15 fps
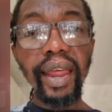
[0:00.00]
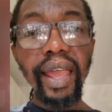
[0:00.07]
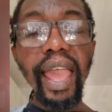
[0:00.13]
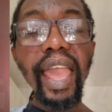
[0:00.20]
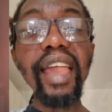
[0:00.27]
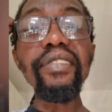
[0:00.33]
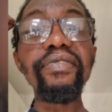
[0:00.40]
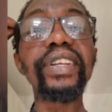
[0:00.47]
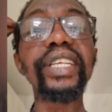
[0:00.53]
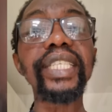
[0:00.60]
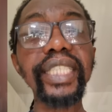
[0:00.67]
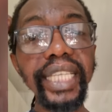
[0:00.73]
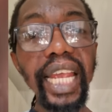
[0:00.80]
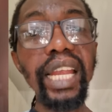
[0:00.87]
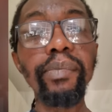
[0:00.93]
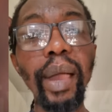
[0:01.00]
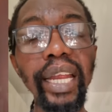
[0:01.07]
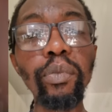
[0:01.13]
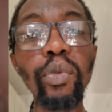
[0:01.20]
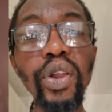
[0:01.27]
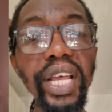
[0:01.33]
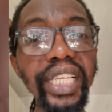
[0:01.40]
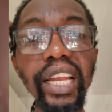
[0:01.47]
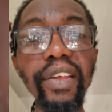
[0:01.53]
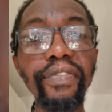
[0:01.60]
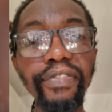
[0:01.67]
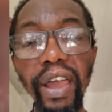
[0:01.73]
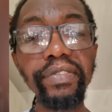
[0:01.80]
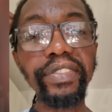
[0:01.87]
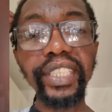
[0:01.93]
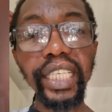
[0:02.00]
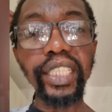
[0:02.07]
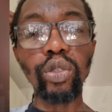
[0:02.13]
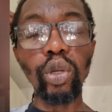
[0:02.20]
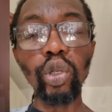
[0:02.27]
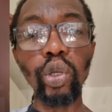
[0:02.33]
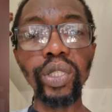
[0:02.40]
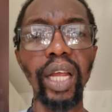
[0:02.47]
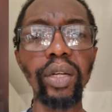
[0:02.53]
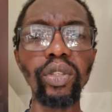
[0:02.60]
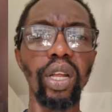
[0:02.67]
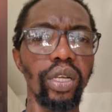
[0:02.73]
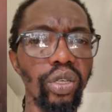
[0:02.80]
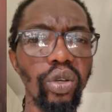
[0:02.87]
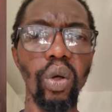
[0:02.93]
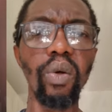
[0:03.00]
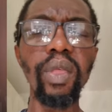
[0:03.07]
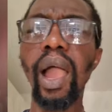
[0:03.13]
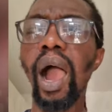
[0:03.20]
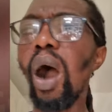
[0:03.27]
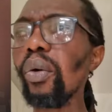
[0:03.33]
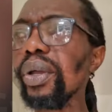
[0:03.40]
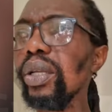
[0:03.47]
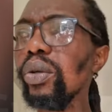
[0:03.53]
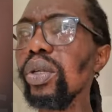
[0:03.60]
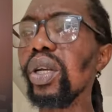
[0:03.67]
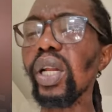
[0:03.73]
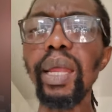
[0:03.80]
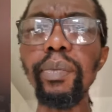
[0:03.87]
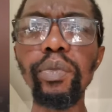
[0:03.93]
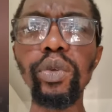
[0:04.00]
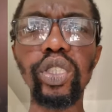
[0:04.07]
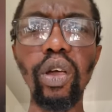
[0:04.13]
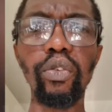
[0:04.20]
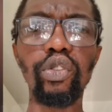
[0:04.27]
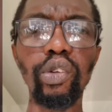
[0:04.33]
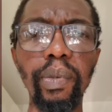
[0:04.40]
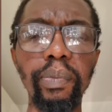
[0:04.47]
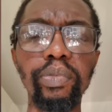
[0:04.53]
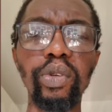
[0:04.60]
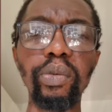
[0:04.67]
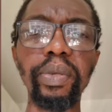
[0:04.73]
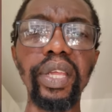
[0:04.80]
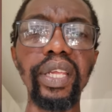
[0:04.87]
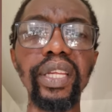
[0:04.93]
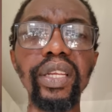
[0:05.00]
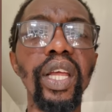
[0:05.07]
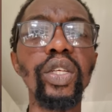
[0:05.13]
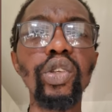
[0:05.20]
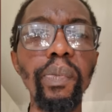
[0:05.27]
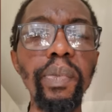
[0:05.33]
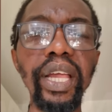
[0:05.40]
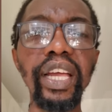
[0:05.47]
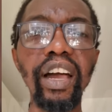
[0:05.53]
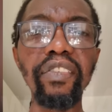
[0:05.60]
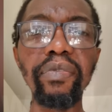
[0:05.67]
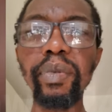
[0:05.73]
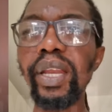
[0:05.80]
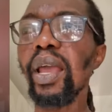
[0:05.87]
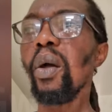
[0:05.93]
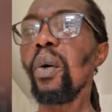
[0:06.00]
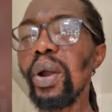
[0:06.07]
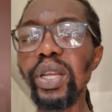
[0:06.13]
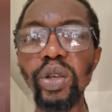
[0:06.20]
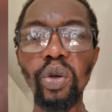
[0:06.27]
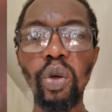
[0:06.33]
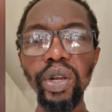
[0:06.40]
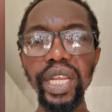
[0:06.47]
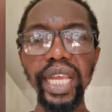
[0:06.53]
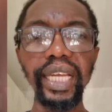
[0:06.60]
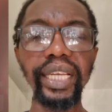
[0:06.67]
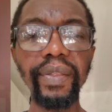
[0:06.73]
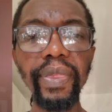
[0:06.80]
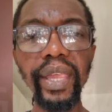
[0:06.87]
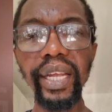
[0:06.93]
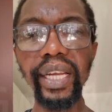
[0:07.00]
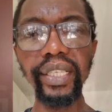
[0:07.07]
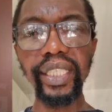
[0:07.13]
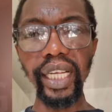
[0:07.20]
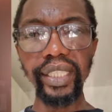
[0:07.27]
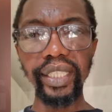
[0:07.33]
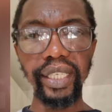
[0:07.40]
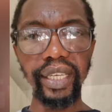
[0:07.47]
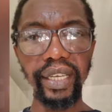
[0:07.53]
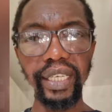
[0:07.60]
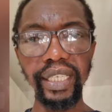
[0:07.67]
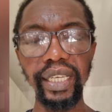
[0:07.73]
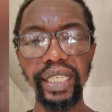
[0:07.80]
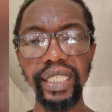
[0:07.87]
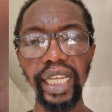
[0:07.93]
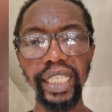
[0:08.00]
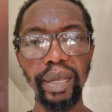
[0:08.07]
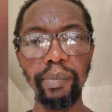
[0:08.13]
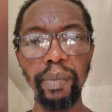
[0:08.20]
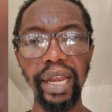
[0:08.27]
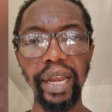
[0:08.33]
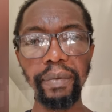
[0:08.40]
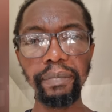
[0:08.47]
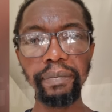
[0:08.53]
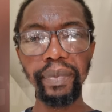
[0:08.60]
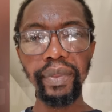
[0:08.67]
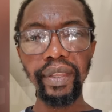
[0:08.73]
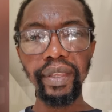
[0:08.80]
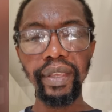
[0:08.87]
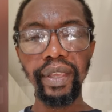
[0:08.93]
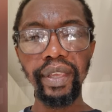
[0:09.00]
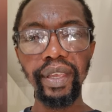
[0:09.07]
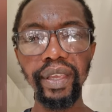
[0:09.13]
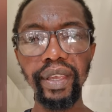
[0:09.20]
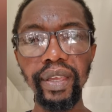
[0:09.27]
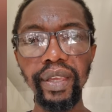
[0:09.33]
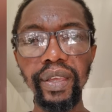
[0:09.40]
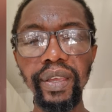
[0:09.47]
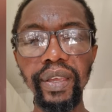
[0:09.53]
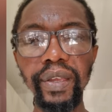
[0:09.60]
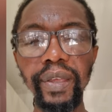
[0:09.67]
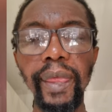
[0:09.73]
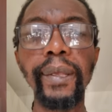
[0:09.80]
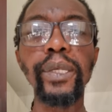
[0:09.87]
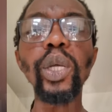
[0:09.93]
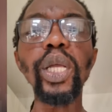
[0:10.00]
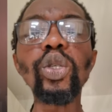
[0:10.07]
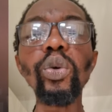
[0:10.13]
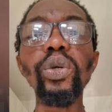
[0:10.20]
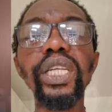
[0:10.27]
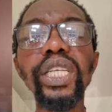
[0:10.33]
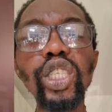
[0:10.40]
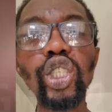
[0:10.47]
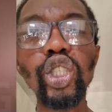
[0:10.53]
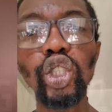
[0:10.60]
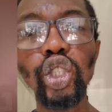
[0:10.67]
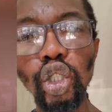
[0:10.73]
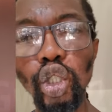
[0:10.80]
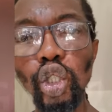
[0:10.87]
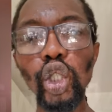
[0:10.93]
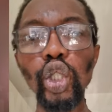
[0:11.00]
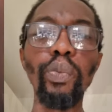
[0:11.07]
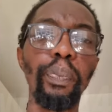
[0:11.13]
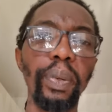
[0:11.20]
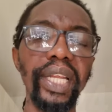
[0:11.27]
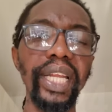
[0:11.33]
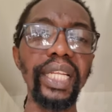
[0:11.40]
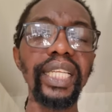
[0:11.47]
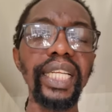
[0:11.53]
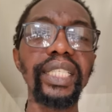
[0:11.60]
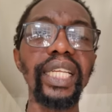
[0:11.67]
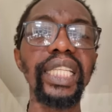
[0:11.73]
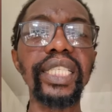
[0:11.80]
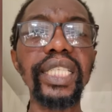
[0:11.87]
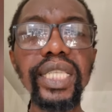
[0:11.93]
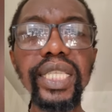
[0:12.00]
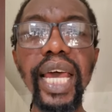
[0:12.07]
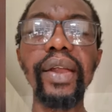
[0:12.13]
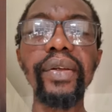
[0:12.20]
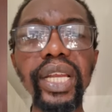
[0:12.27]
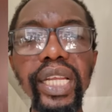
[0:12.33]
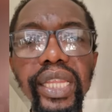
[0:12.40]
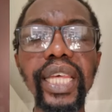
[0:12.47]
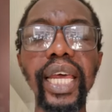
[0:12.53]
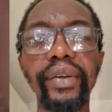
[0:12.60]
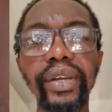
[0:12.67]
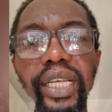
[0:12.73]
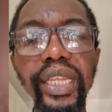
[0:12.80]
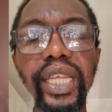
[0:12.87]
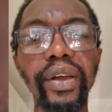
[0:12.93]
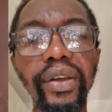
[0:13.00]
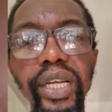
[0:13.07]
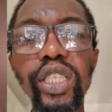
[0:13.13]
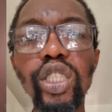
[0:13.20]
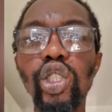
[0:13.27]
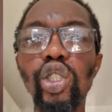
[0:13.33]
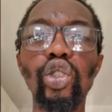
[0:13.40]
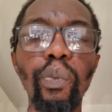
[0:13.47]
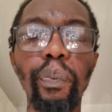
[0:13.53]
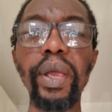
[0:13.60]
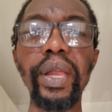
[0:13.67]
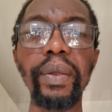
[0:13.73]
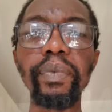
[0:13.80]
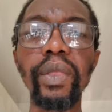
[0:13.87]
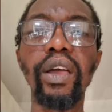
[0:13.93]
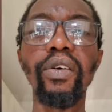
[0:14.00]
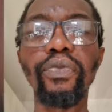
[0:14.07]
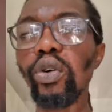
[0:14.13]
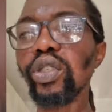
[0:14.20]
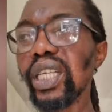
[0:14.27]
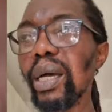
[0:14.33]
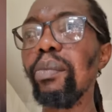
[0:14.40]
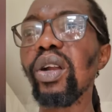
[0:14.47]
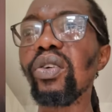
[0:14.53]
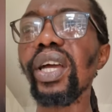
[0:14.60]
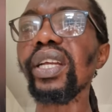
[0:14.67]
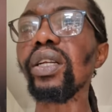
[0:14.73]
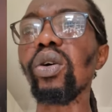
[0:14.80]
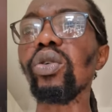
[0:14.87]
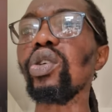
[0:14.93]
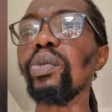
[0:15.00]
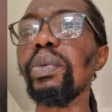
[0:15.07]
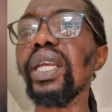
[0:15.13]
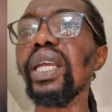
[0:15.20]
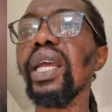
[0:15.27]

Every sane mind, there's only 5 cents not done. How can you claim yourself to be a government when you go in such a manner? So it's only stupid. It's thoroughly stupid for someone right now to be